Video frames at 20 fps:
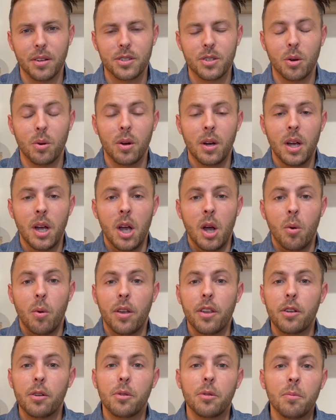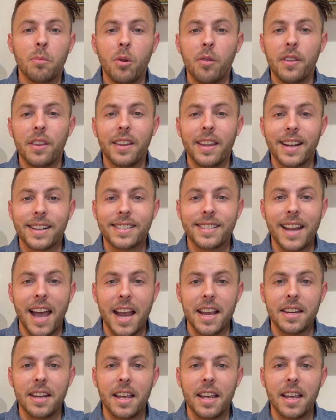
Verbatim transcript: So whether you're moving the next 9